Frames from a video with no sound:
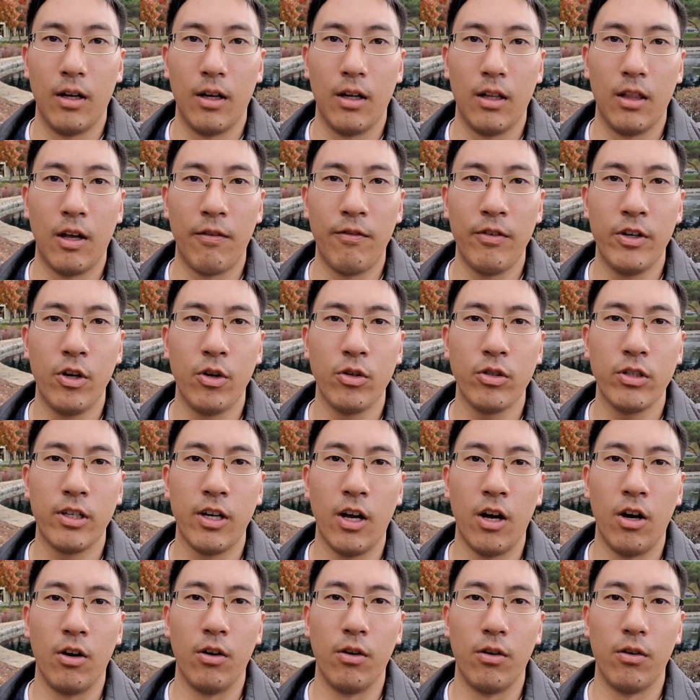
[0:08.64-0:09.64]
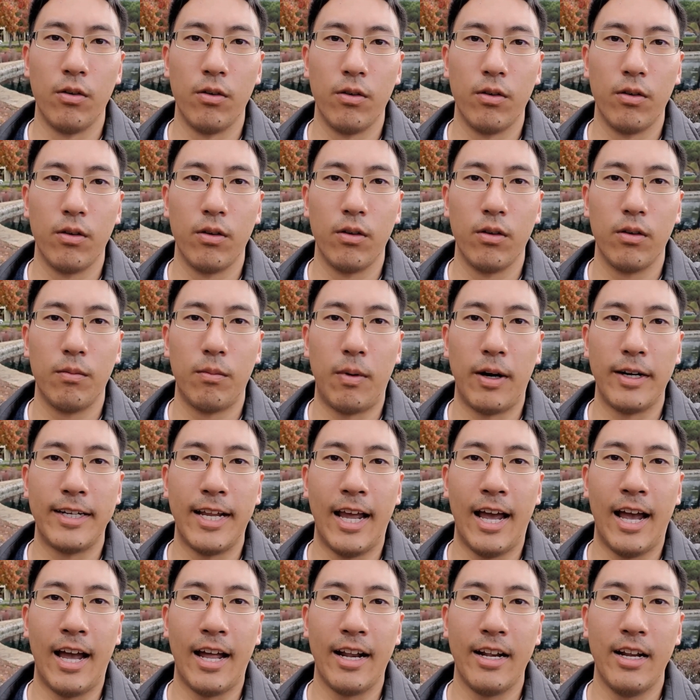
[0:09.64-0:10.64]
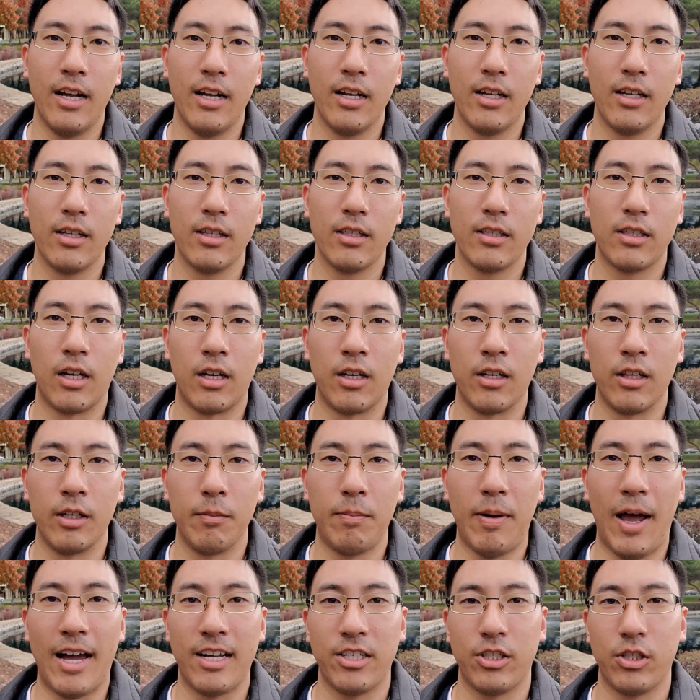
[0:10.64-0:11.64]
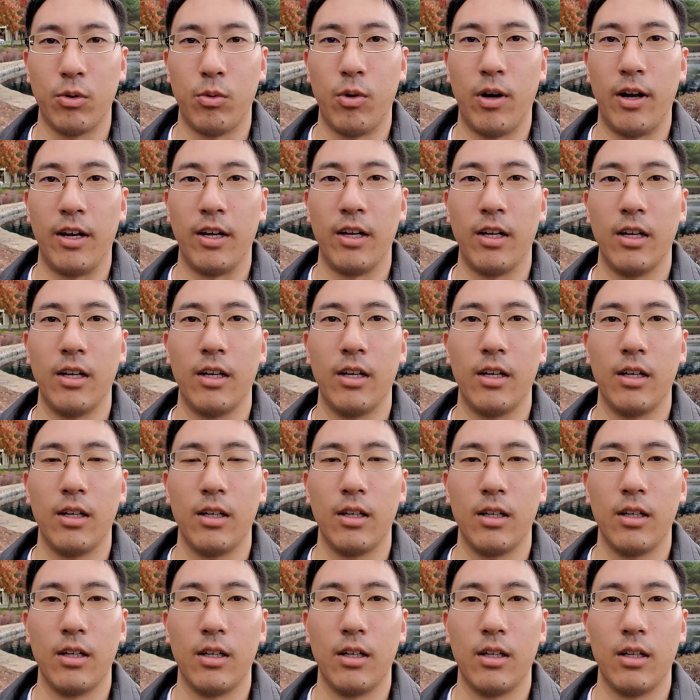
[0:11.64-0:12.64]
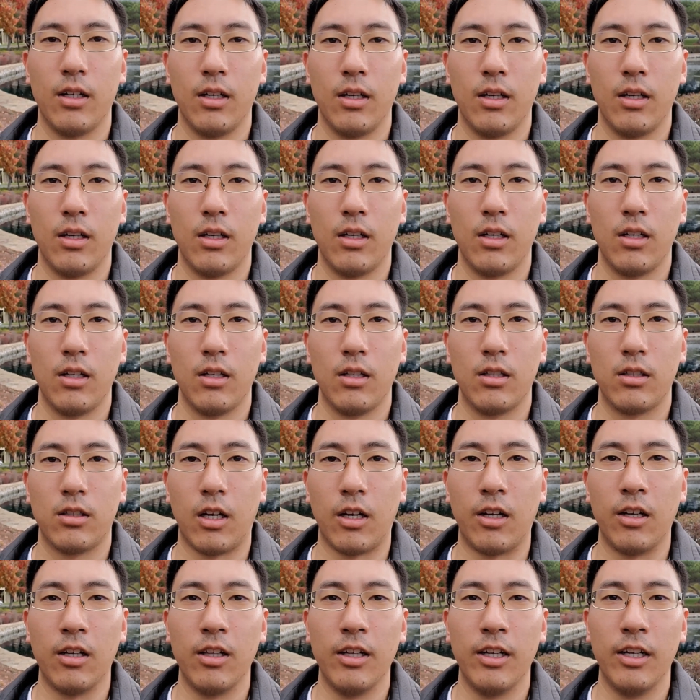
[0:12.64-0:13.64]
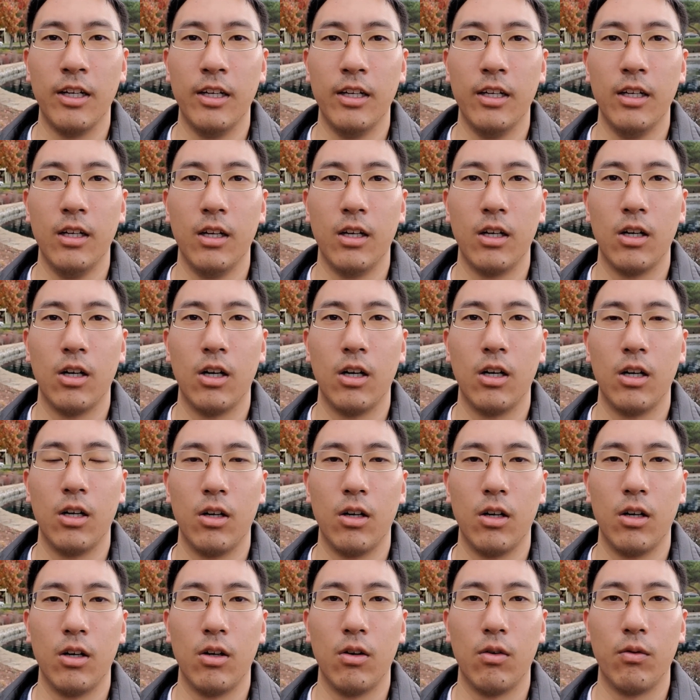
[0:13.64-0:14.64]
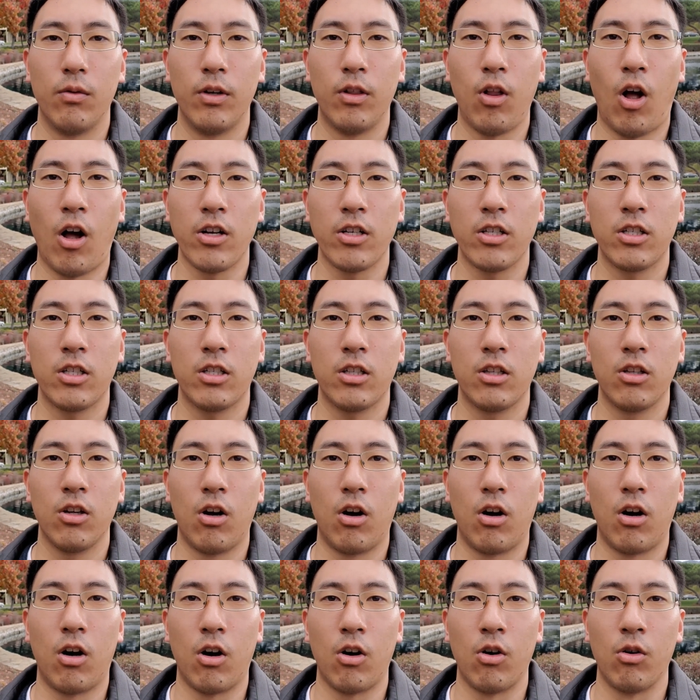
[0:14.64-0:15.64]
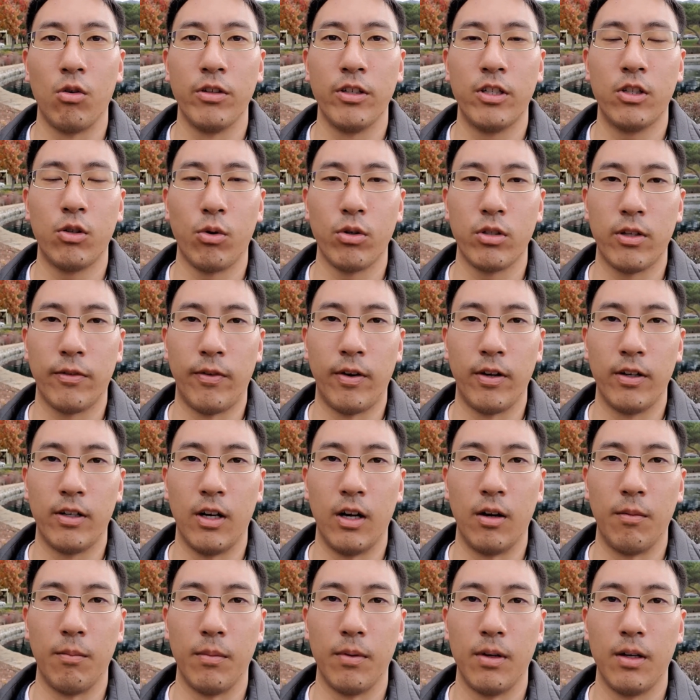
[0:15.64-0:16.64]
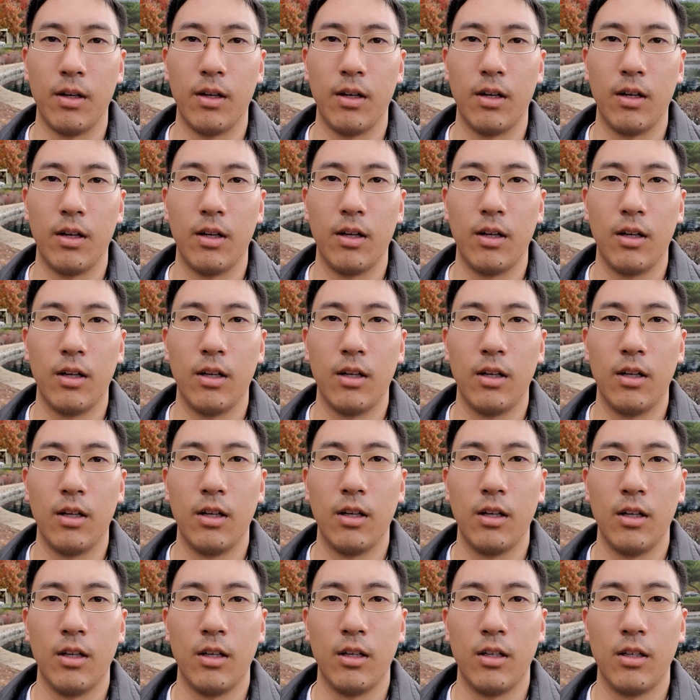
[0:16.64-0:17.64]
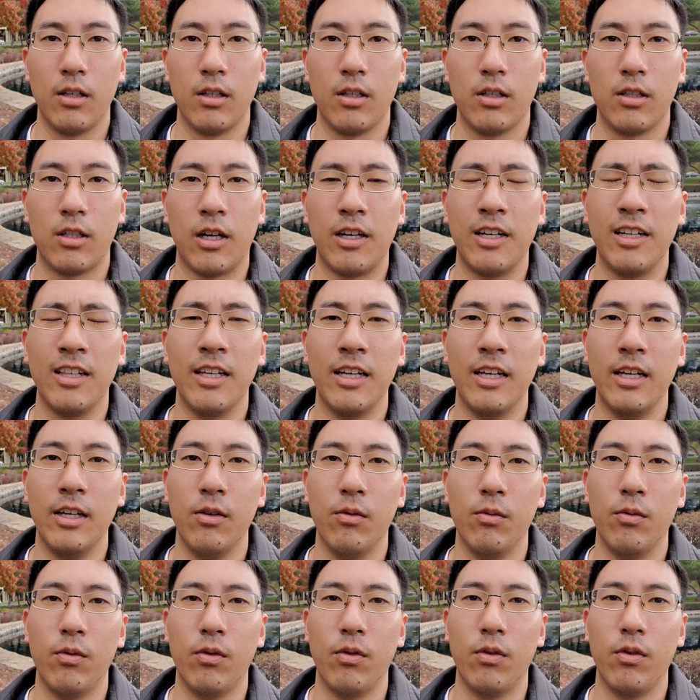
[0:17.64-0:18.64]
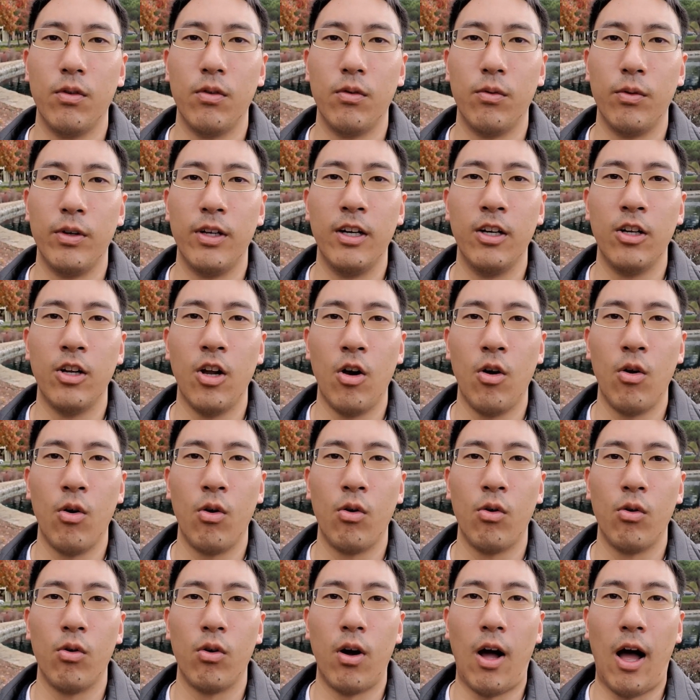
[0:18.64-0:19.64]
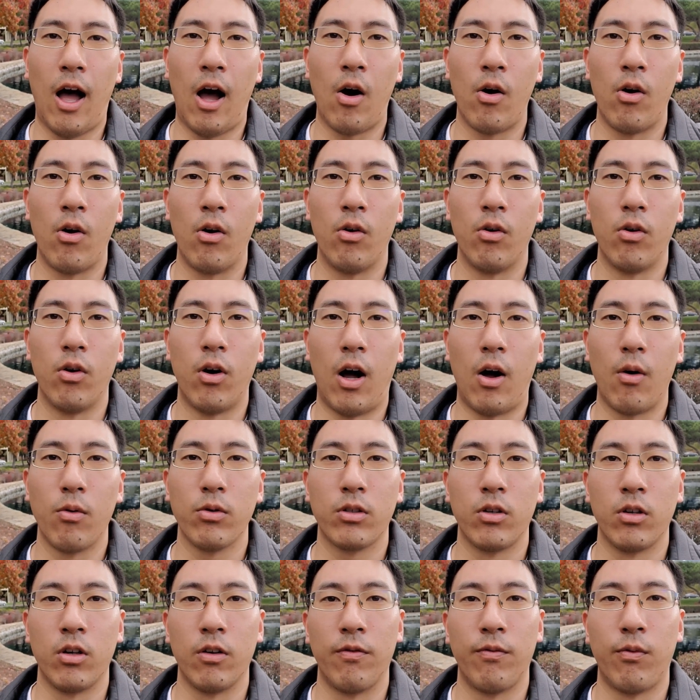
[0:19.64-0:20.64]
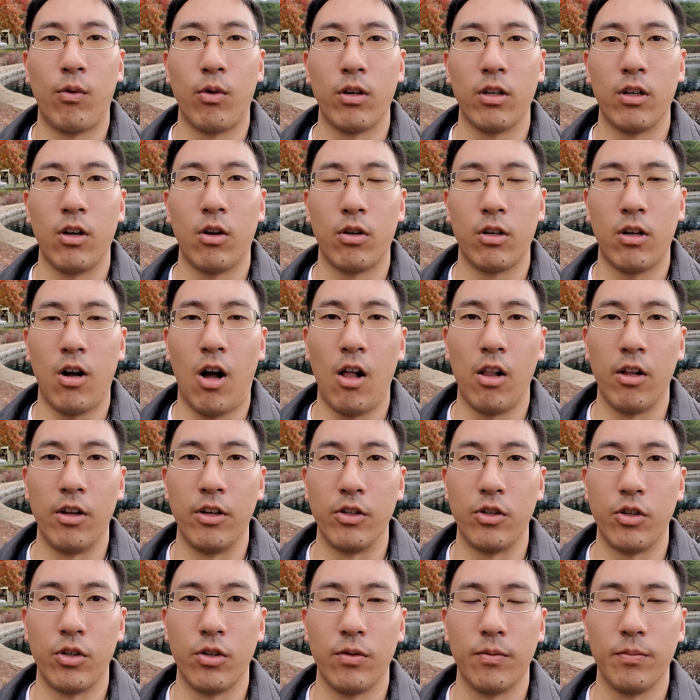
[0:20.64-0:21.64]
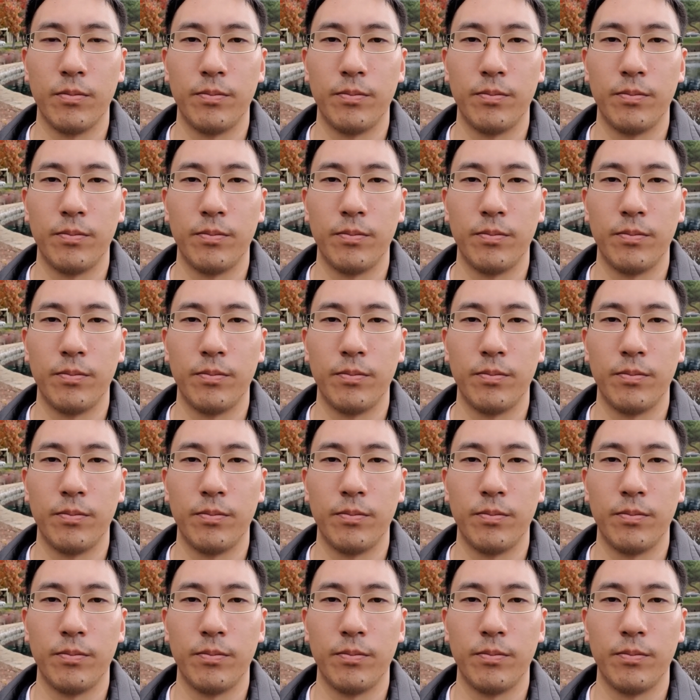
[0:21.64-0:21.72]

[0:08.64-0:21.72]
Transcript: 11 years ago, my dad suddenly passed away. Suddenly, we lost our only source of income. Suddenly, we didn't know how I was going to afford to go to college.